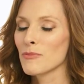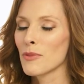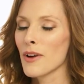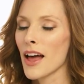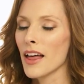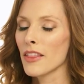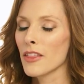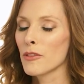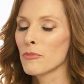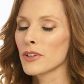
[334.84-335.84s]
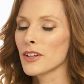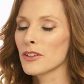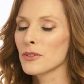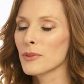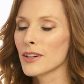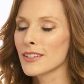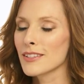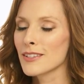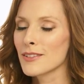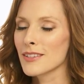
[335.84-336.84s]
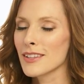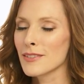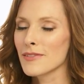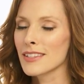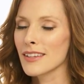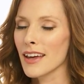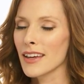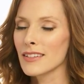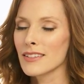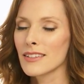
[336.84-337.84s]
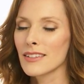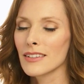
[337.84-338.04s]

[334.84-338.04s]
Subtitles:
breath, bringing your awareness to your sense of sight,